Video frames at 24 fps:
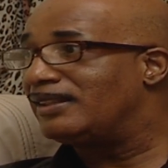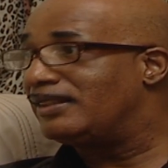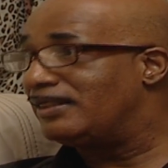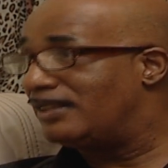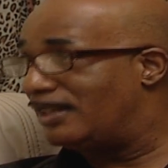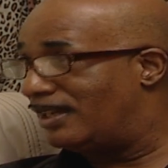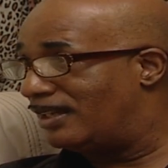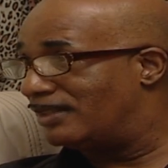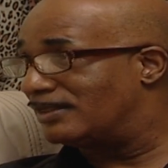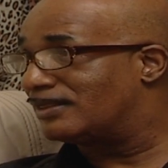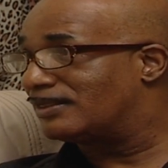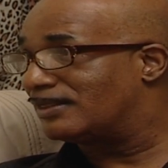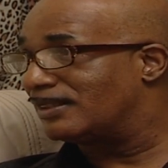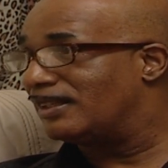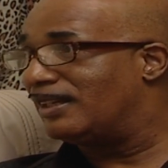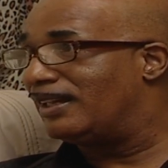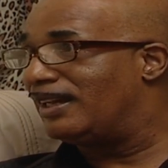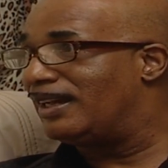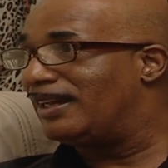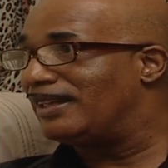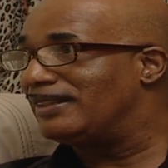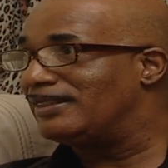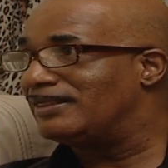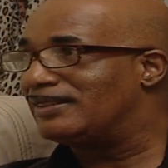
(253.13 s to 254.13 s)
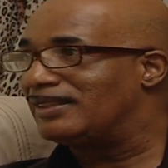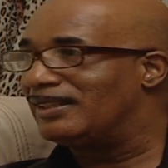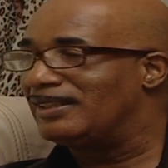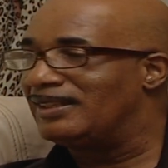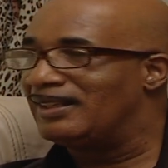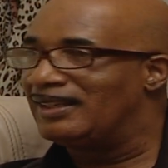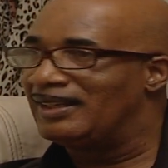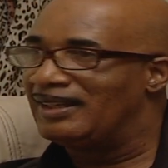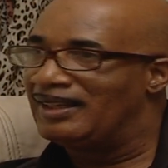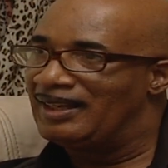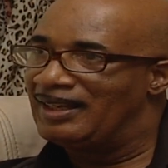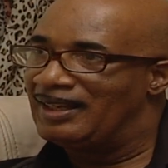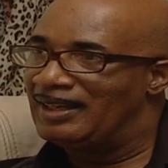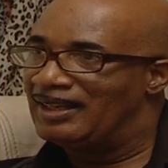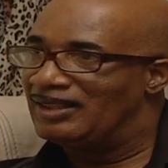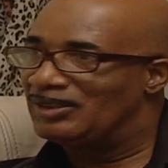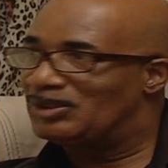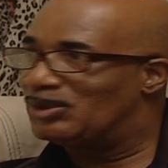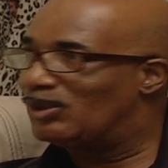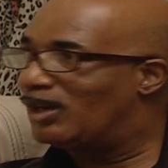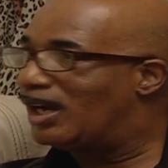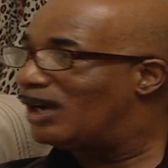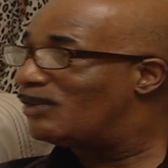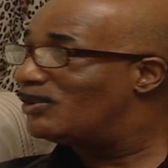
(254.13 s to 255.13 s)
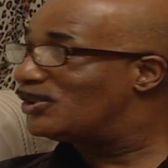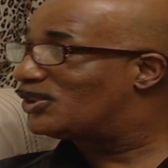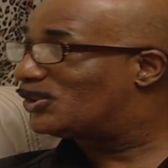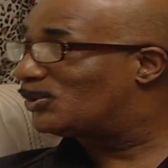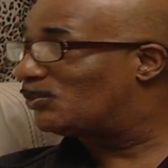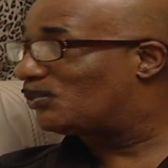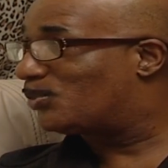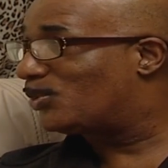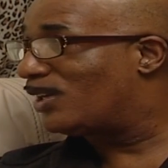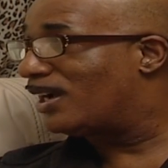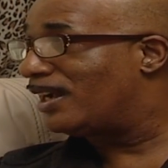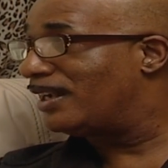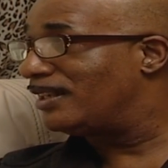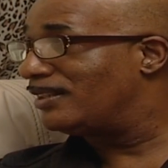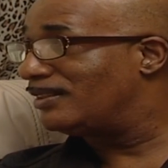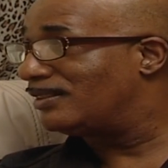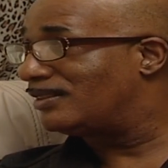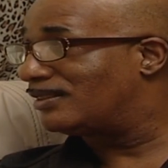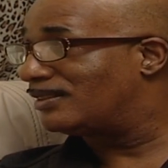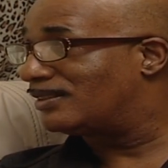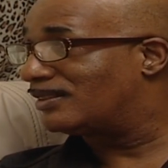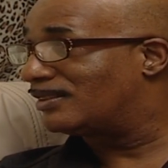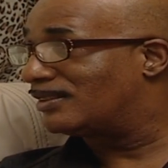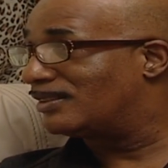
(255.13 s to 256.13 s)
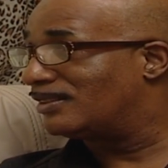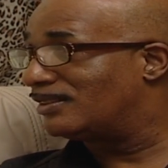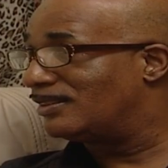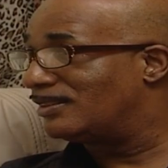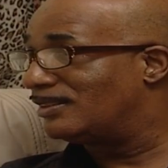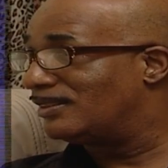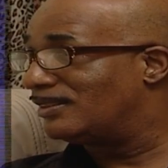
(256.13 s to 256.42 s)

Yes, and to our surprise,